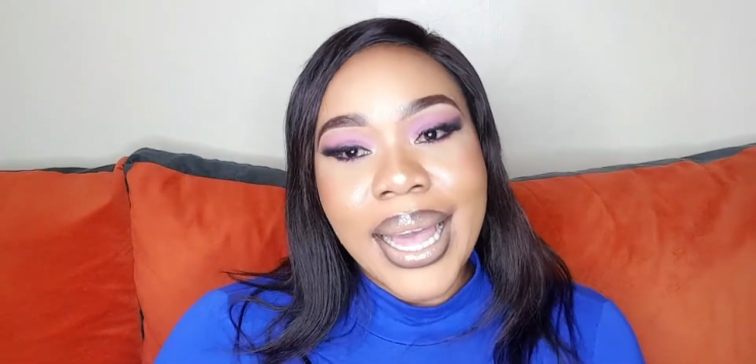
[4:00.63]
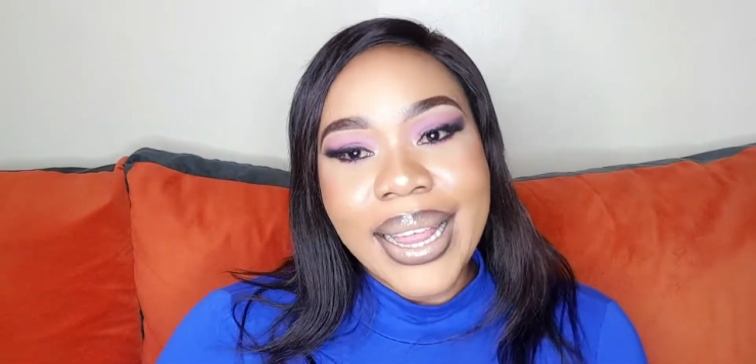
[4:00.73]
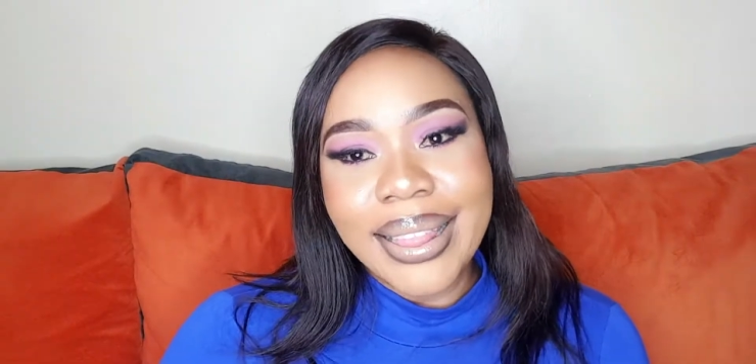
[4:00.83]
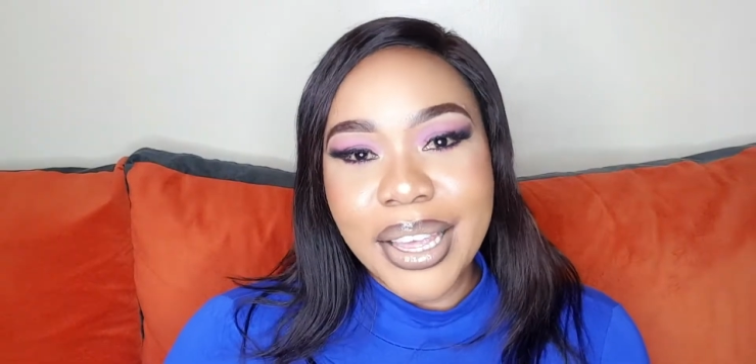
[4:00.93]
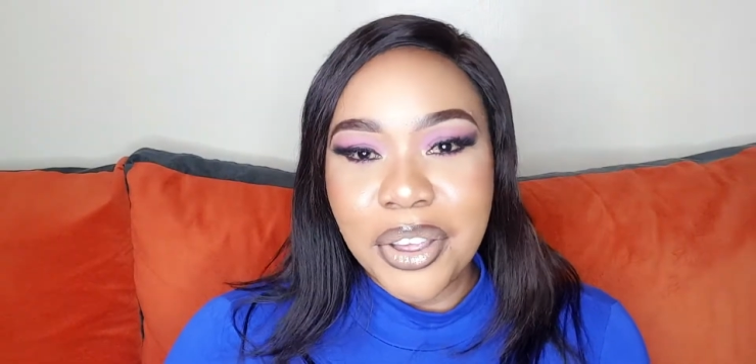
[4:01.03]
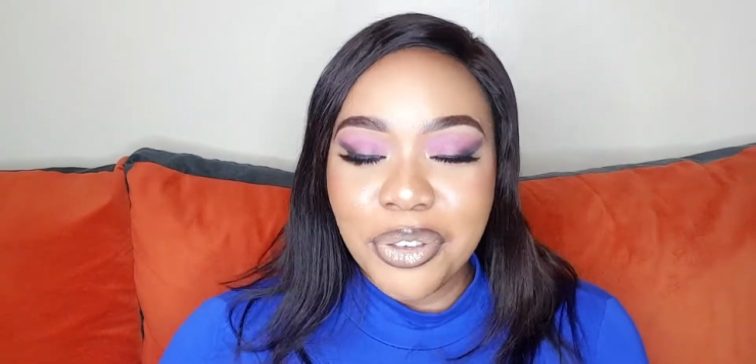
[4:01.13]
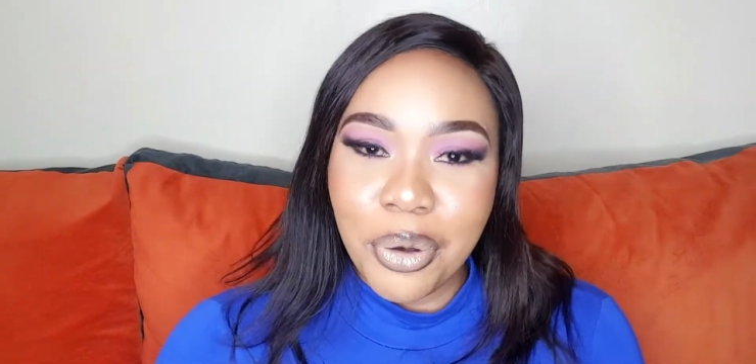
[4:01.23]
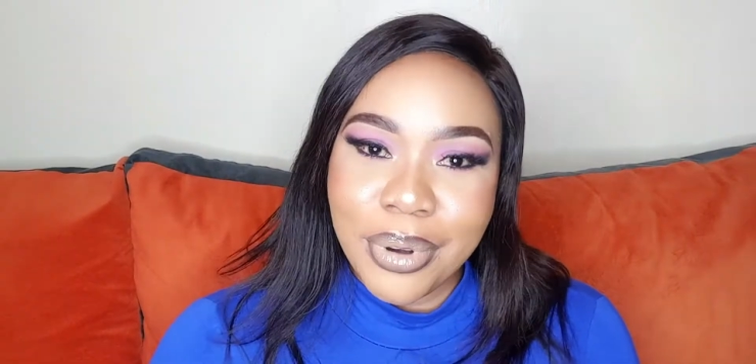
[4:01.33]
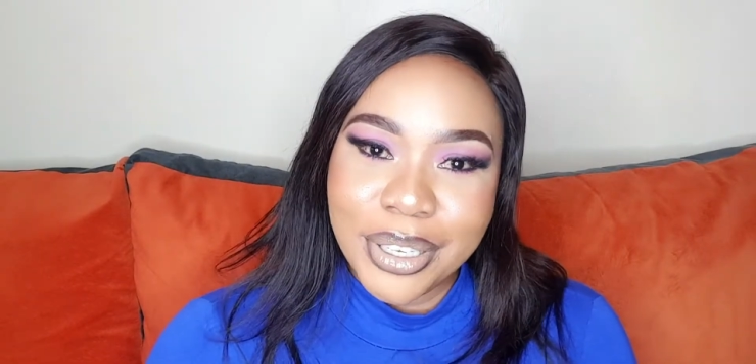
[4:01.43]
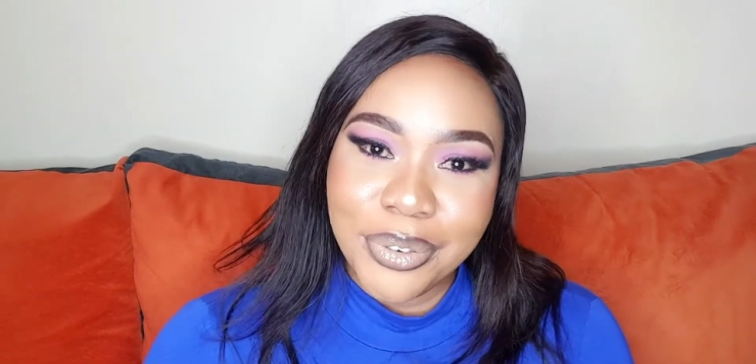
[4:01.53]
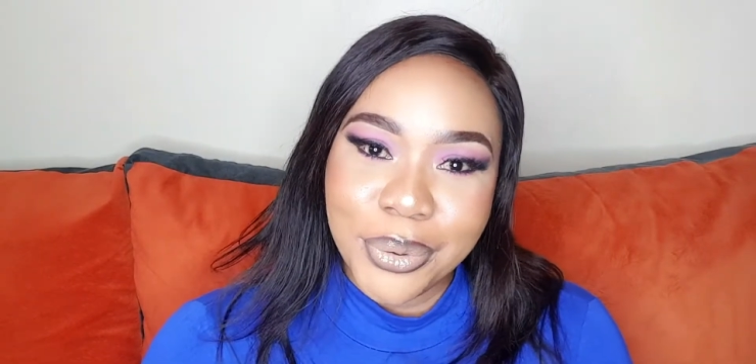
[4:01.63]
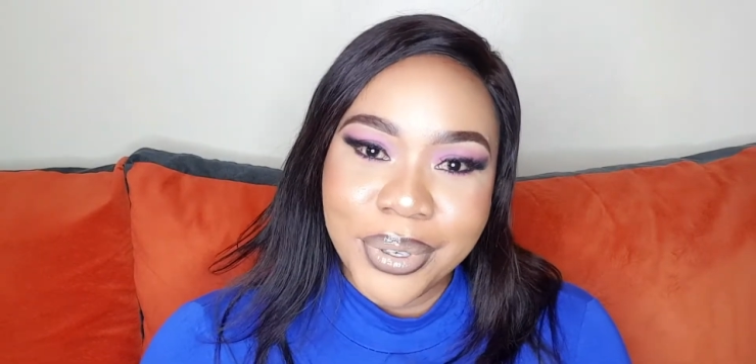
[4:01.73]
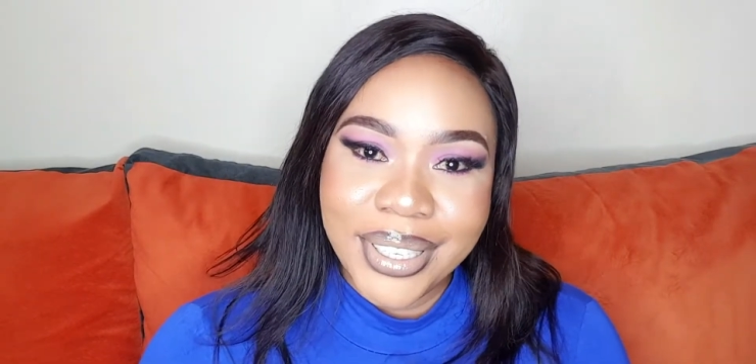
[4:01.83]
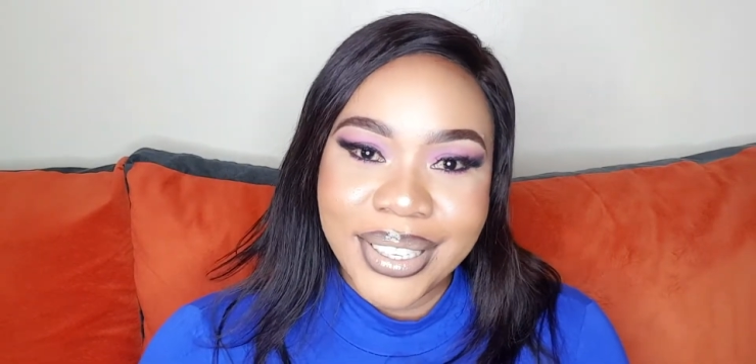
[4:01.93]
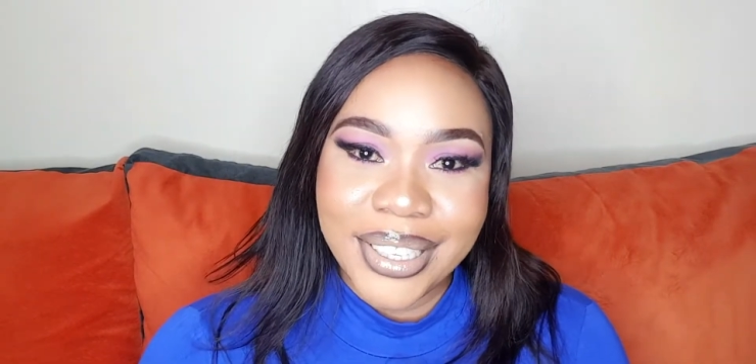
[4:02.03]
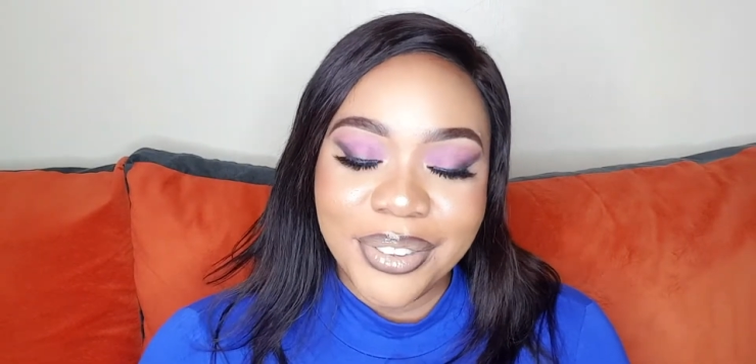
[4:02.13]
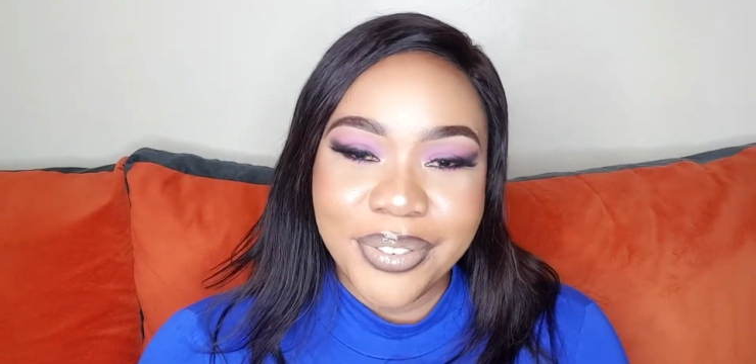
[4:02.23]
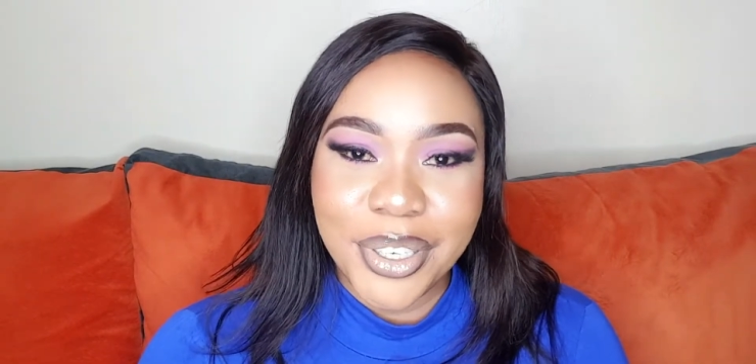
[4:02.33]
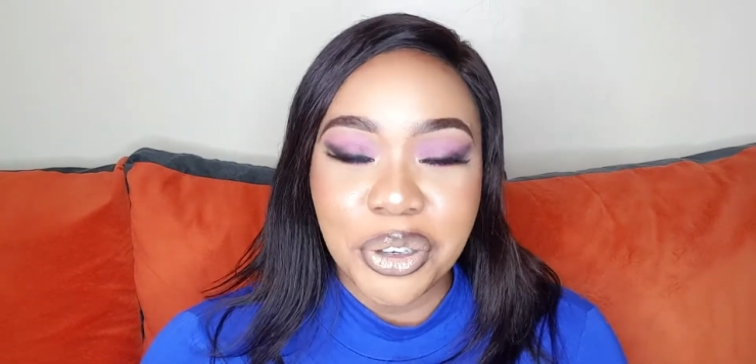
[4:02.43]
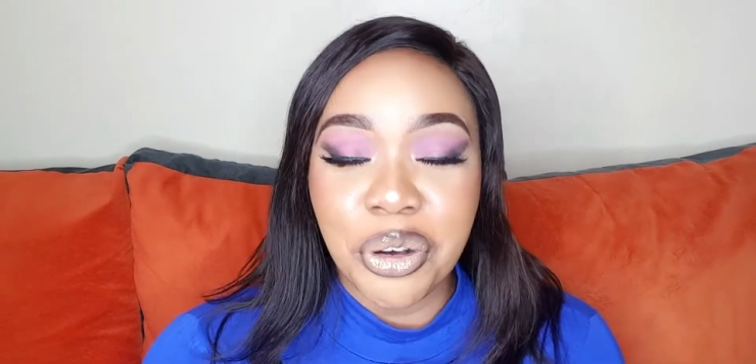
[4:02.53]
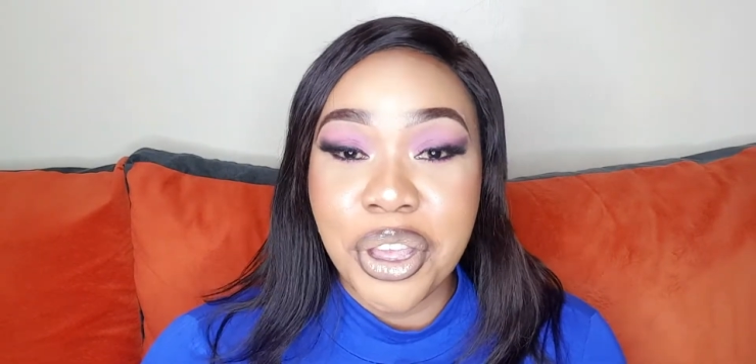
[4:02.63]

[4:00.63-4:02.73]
Thank you so much for watching this video.